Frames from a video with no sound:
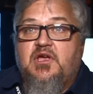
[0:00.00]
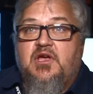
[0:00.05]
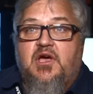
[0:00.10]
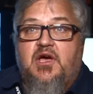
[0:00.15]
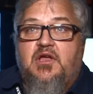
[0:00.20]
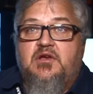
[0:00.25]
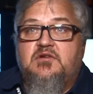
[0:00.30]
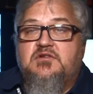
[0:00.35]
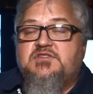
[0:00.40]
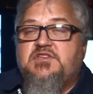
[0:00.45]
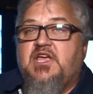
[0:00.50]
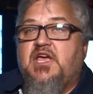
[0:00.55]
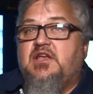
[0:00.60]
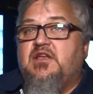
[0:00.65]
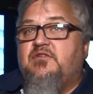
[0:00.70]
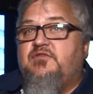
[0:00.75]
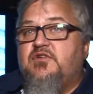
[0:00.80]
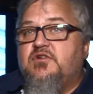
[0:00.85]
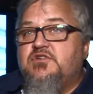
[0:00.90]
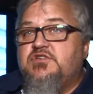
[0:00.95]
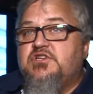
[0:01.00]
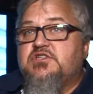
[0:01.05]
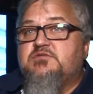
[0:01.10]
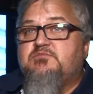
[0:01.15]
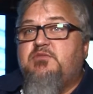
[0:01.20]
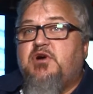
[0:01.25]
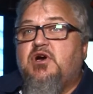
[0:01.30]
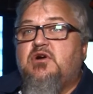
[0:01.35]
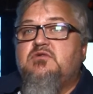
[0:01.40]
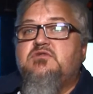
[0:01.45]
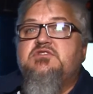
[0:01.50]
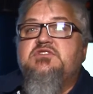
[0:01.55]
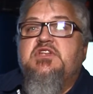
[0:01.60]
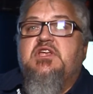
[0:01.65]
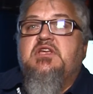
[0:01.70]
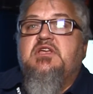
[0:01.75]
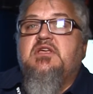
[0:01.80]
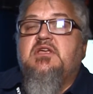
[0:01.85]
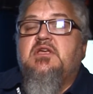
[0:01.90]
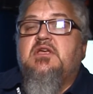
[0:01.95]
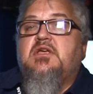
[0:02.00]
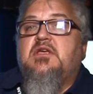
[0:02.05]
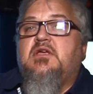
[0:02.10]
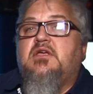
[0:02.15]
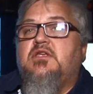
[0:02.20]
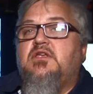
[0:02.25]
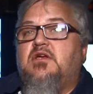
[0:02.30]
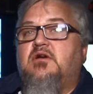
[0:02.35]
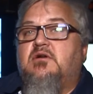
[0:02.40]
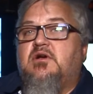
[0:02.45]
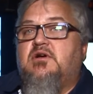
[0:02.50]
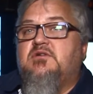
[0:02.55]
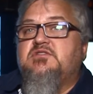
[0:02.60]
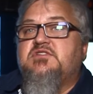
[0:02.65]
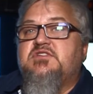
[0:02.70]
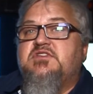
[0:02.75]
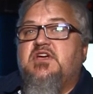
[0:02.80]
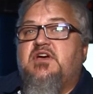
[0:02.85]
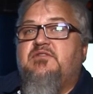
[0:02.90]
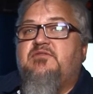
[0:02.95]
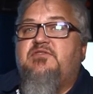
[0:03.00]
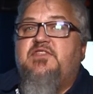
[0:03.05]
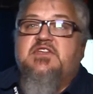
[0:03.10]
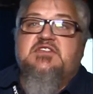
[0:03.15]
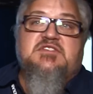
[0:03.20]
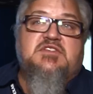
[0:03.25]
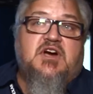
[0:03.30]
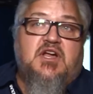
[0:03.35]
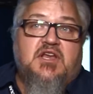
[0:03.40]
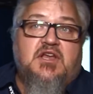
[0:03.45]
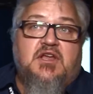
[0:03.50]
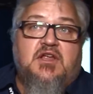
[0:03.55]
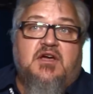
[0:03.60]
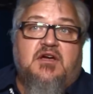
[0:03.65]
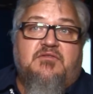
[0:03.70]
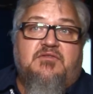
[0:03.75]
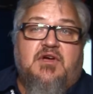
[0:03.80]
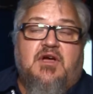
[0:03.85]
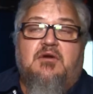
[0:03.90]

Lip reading: Understand, if you're just posting your own stuff, that's not enough.